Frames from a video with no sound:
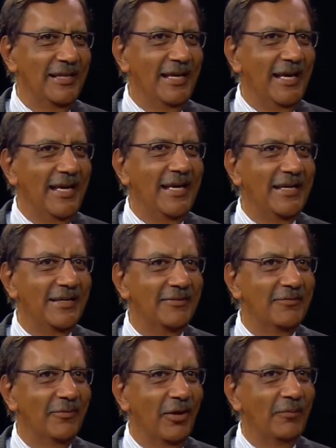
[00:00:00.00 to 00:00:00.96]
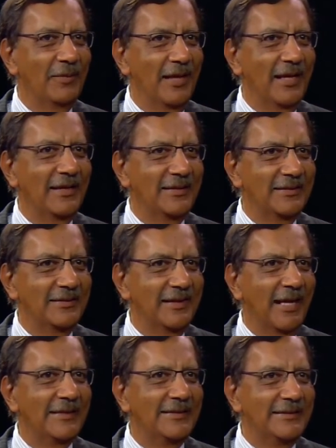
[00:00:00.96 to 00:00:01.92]
And from that
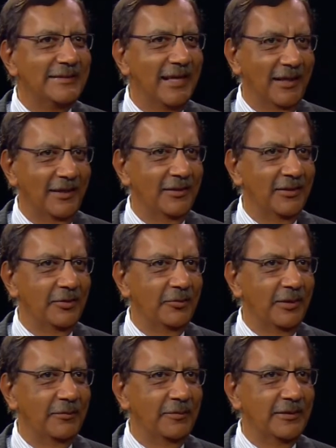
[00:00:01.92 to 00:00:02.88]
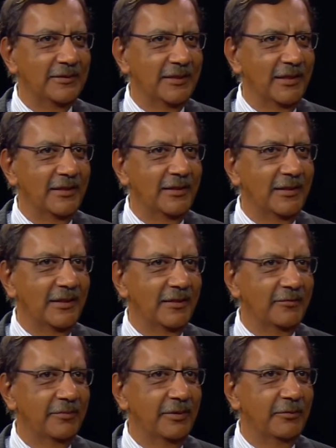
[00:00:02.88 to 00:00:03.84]
idea where we said,
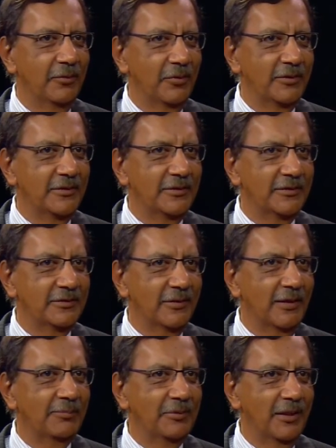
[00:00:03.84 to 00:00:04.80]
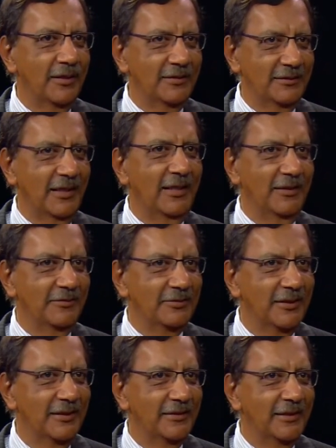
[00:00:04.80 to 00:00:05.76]
if we won't disrupt
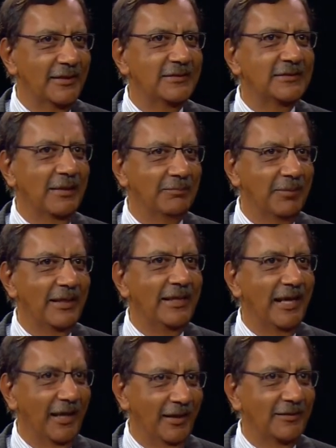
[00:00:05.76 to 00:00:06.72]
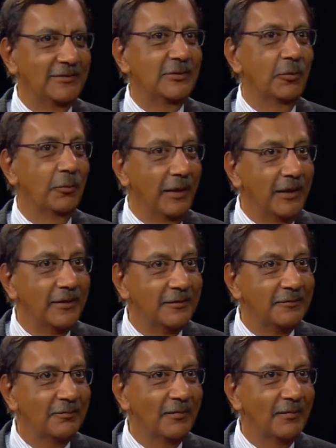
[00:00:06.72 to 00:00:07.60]
ourselves, then somebody else will.